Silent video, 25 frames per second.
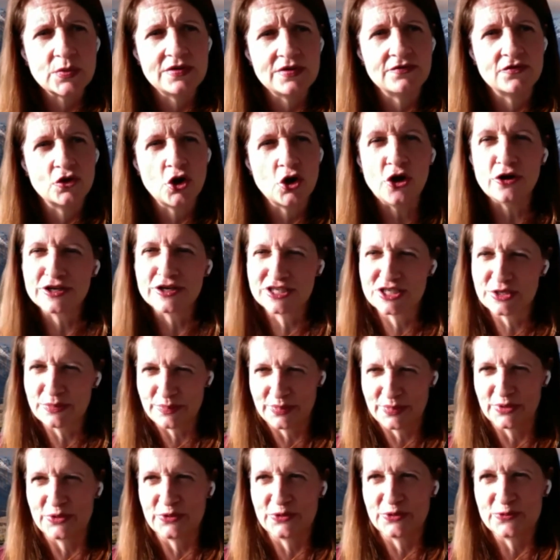we've got to
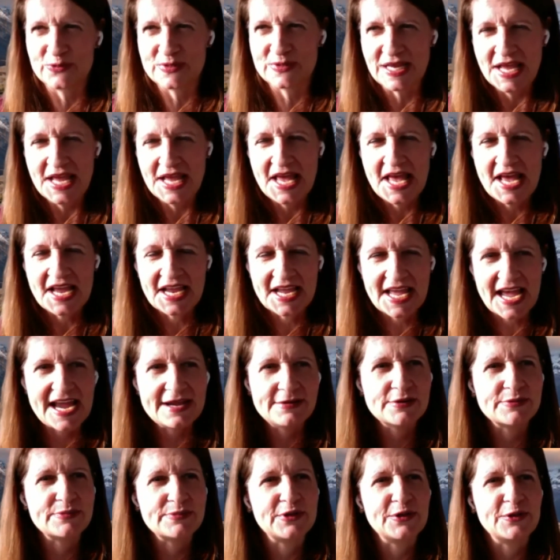build
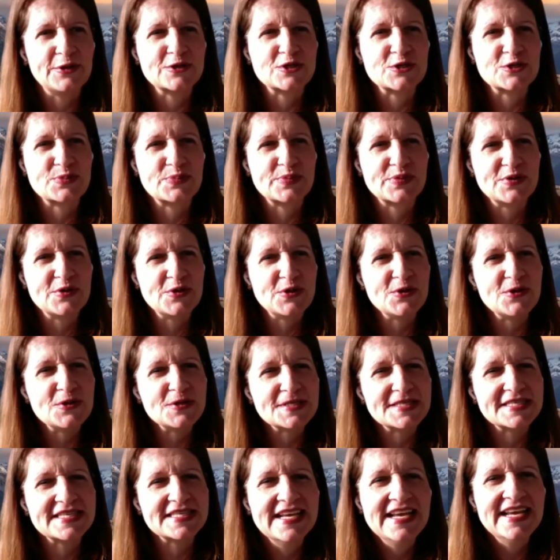capable
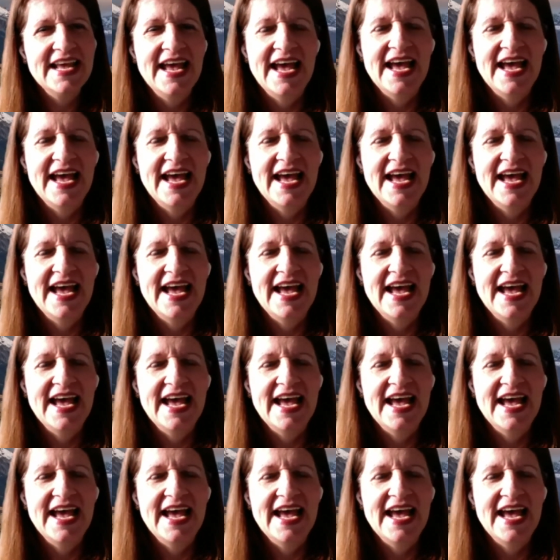entrepreneurs.